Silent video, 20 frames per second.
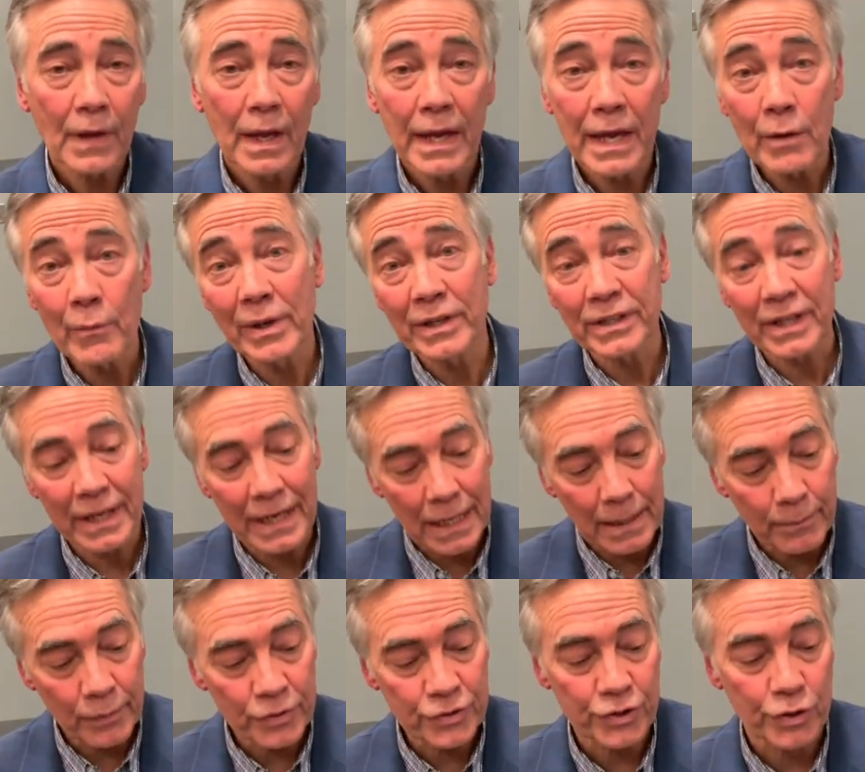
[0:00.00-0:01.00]
He went to
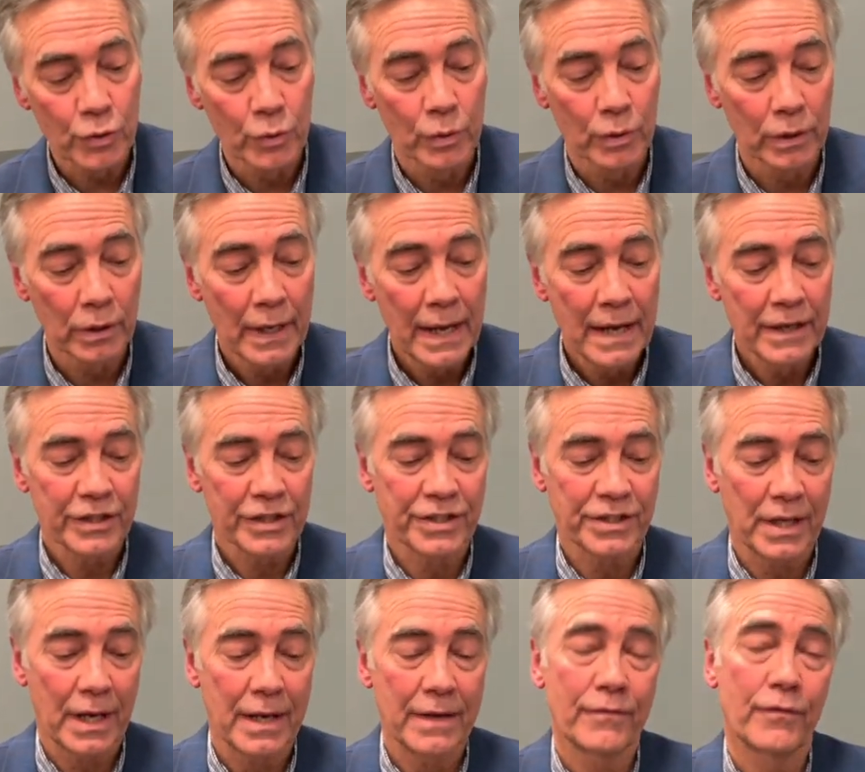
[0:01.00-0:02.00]
Hebrew school to
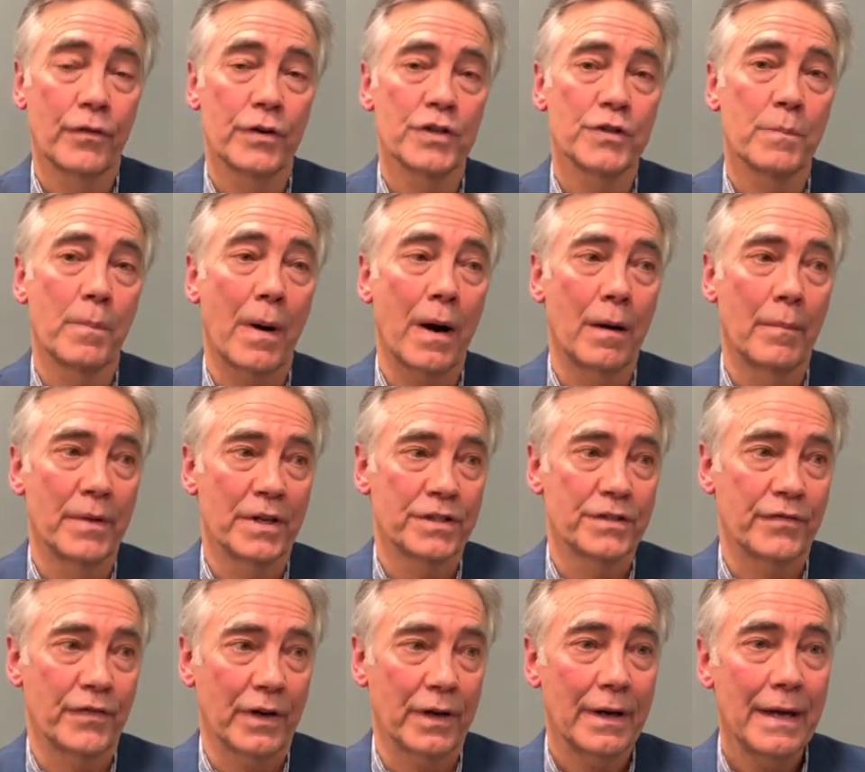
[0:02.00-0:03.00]
study for his bar
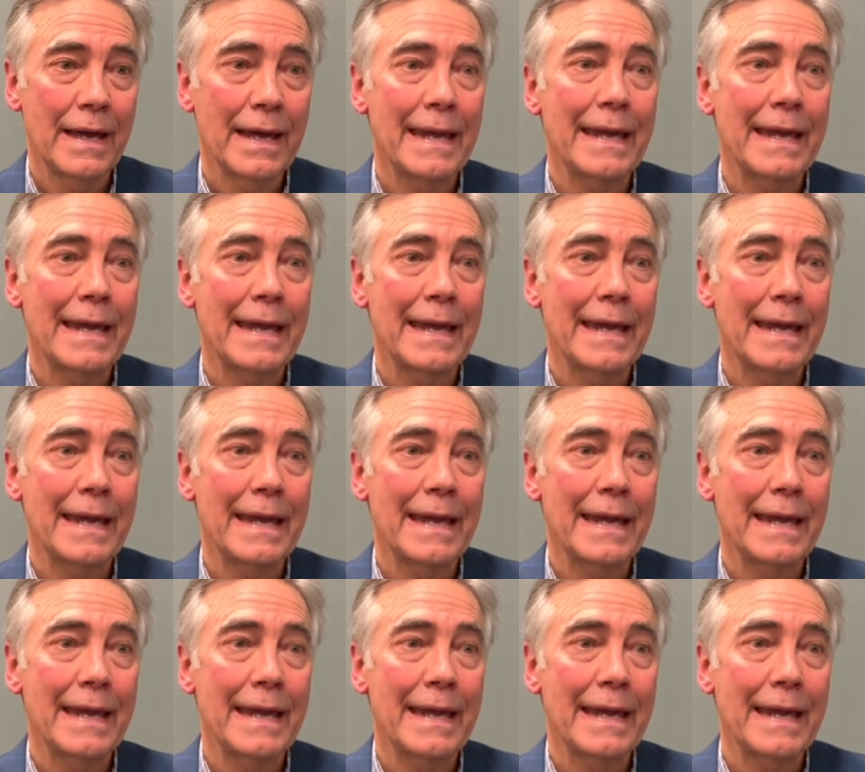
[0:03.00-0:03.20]
mitzvah.